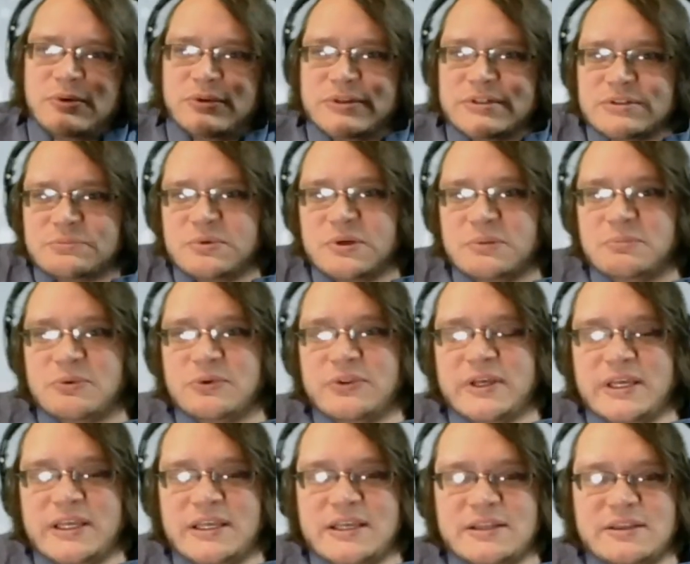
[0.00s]
These are people
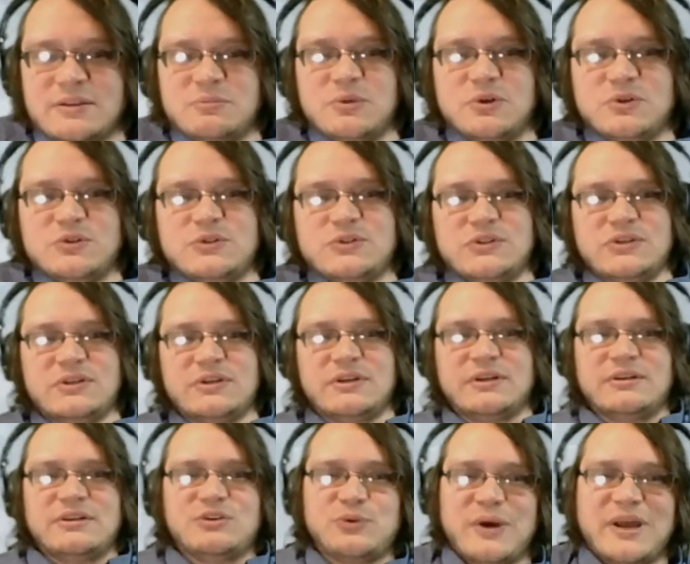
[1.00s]
that get the most
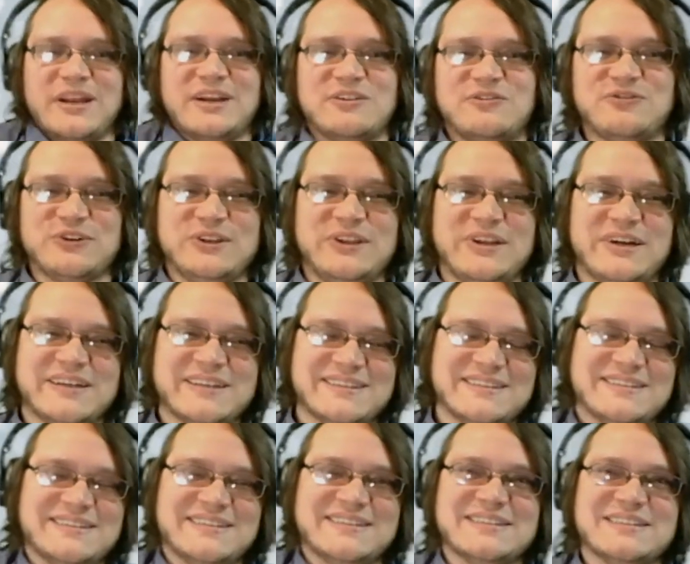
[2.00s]
credit for a lot of
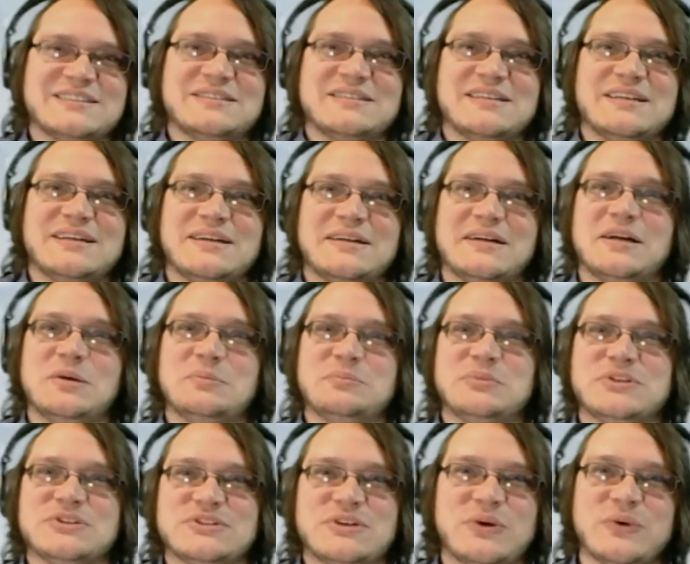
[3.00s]
these things, but
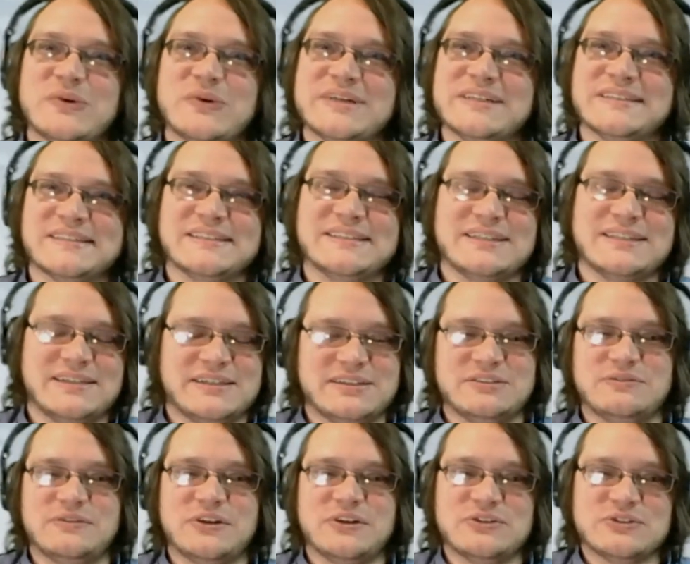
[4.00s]
there's always a ton
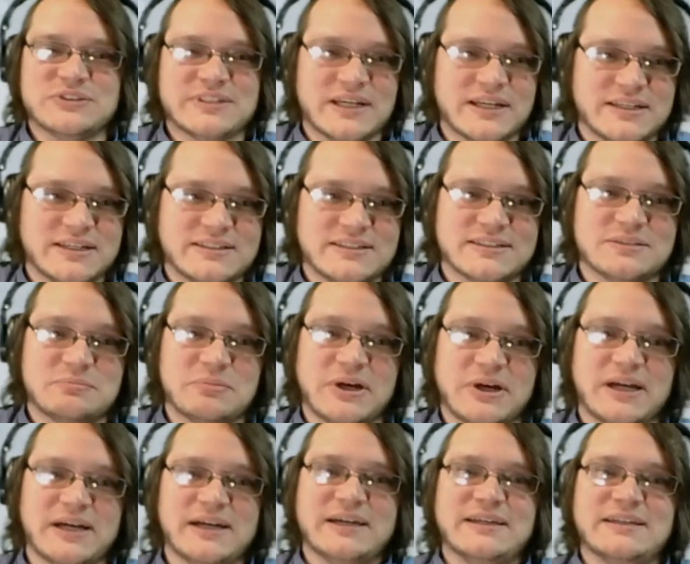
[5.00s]
of other scientists
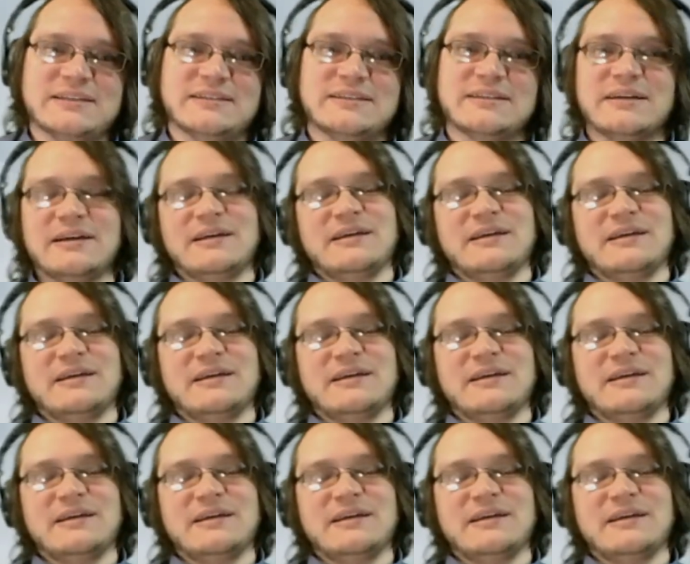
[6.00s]
behind,